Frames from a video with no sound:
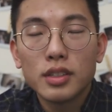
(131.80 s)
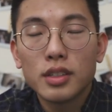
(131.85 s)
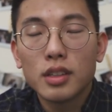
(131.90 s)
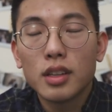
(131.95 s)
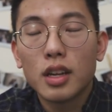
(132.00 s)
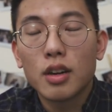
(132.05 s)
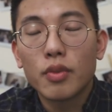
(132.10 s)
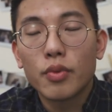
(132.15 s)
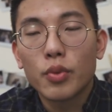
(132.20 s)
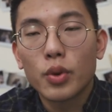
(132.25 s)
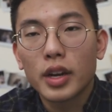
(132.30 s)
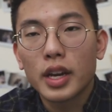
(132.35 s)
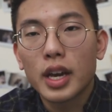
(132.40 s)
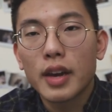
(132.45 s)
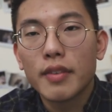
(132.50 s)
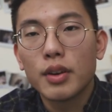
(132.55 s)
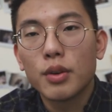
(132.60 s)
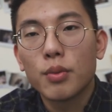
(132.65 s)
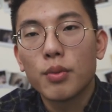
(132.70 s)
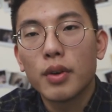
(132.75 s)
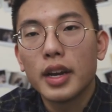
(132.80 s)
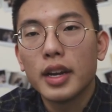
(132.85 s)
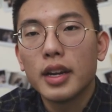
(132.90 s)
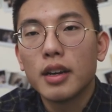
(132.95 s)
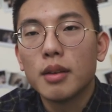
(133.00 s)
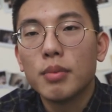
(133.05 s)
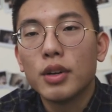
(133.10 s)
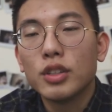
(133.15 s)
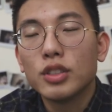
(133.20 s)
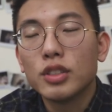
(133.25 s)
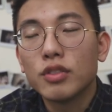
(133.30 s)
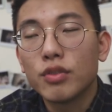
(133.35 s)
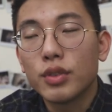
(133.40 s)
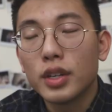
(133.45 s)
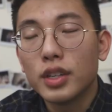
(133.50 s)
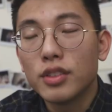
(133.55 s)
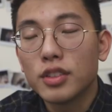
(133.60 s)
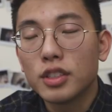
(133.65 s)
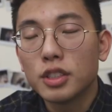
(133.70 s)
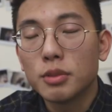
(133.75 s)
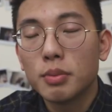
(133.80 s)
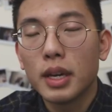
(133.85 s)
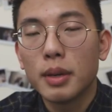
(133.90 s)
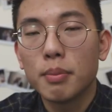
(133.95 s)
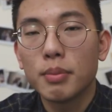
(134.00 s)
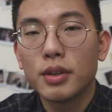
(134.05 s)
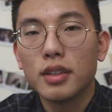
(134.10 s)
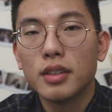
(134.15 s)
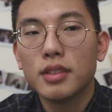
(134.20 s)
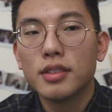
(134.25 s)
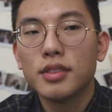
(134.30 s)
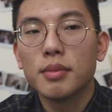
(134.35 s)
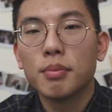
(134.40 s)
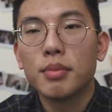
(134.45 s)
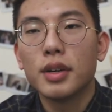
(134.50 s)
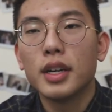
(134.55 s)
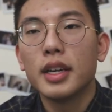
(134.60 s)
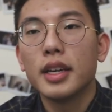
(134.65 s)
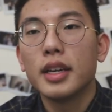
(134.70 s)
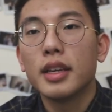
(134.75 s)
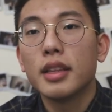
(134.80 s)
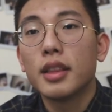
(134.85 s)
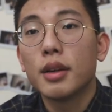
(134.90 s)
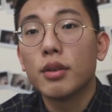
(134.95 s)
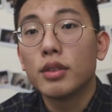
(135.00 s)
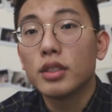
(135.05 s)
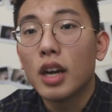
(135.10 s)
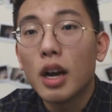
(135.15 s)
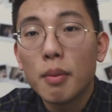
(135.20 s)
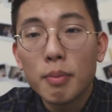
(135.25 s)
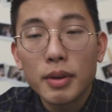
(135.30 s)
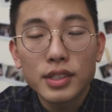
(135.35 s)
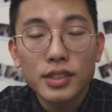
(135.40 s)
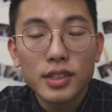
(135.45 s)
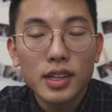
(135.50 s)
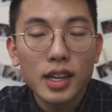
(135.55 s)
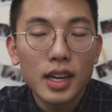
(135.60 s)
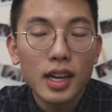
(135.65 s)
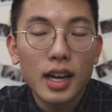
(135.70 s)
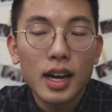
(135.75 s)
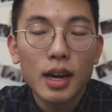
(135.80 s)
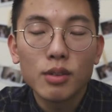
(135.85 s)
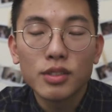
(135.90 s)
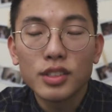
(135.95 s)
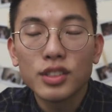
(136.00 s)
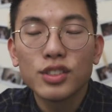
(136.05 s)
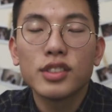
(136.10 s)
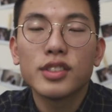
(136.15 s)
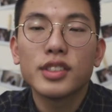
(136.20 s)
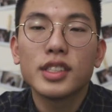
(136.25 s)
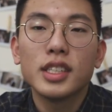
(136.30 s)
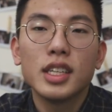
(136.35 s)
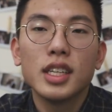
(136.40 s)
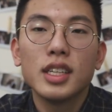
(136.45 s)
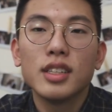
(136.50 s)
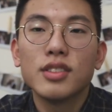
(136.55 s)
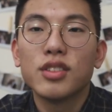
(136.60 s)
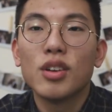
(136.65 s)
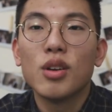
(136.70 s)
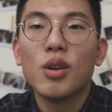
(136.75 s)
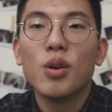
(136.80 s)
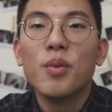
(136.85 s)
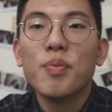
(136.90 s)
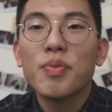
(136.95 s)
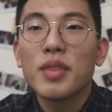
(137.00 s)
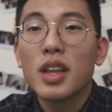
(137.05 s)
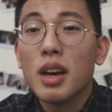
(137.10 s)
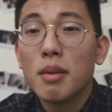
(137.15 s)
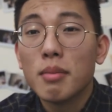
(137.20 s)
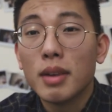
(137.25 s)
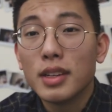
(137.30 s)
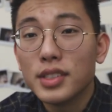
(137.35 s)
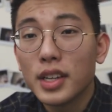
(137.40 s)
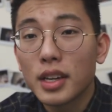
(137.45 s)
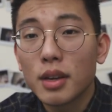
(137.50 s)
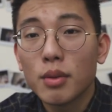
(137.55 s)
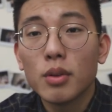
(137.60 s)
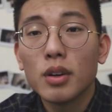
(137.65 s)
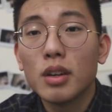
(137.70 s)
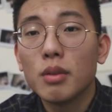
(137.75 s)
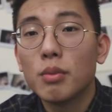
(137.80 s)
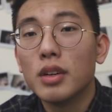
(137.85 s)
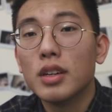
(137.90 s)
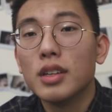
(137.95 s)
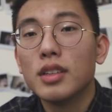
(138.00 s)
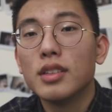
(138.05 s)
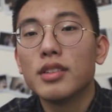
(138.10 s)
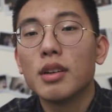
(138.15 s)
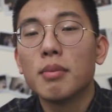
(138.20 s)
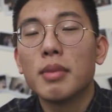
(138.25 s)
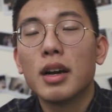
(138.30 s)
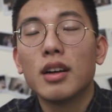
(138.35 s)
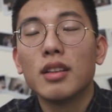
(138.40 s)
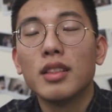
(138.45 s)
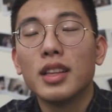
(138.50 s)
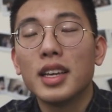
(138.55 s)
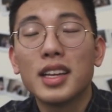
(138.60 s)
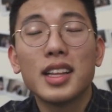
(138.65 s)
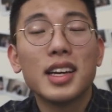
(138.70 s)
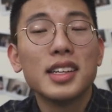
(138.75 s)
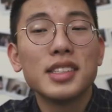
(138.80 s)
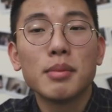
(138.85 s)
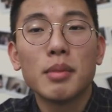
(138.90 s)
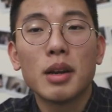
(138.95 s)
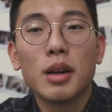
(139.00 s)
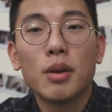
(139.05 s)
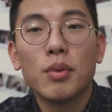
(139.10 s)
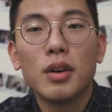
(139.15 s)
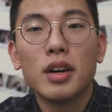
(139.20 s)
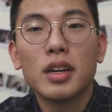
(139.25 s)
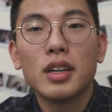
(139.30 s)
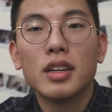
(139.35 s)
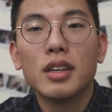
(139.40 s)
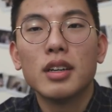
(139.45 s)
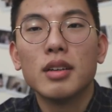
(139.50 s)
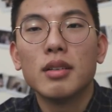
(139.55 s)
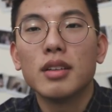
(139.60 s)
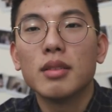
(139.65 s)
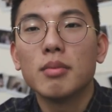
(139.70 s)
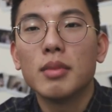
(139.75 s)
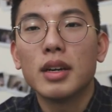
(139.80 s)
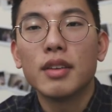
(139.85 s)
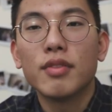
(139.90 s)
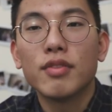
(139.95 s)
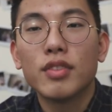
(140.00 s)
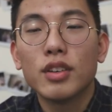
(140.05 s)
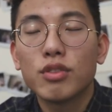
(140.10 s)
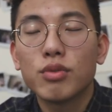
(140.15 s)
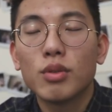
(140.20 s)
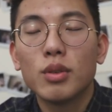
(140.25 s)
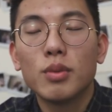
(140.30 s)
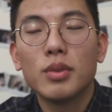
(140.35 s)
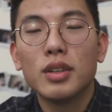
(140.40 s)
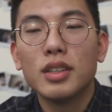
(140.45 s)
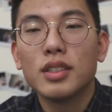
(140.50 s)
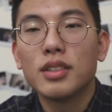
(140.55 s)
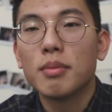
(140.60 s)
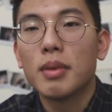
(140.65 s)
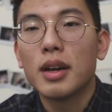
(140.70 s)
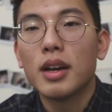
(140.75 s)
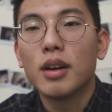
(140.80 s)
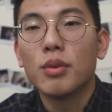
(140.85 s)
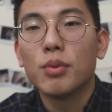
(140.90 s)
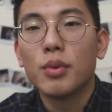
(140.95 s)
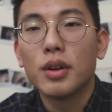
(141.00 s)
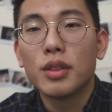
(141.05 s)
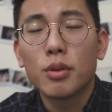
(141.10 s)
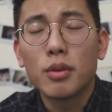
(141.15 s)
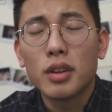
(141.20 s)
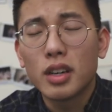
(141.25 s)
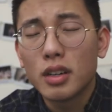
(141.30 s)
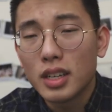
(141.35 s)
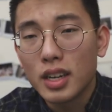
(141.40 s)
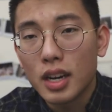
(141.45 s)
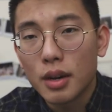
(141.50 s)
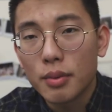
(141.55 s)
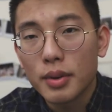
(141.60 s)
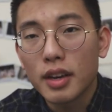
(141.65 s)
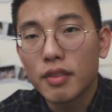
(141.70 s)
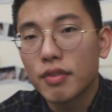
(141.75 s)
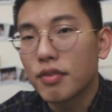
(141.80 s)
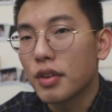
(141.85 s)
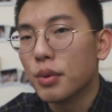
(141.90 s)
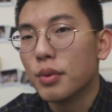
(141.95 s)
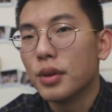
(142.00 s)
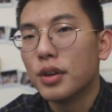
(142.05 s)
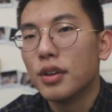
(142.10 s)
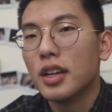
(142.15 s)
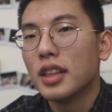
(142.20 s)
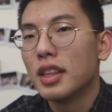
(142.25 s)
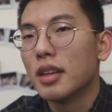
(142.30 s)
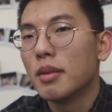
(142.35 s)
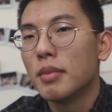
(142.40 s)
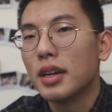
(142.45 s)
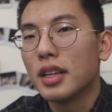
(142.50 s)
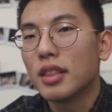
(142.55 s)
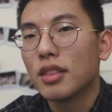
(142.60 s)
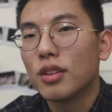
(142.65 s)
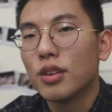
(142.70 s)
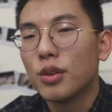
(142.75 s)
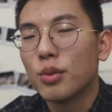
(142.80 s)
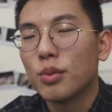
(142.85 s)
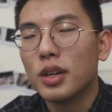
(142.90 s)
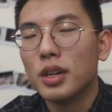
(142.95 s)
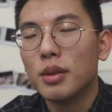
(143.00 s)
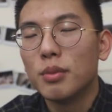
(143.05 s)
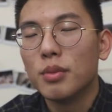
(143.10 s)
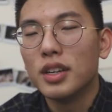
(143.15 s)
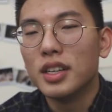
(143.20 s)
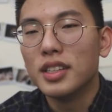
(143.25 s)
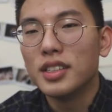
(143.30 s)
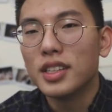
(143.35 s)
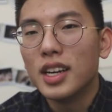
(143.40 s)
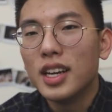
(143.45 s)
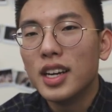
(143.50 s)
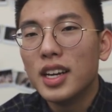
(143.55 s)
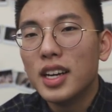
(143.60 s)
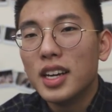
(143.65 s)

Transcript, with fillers: a lot of work having to write a bunch of research papers, but there were topics that I was interested in. So my second one was about legalizing marijuana, my first one was about whether or not we have free will, and then my third one was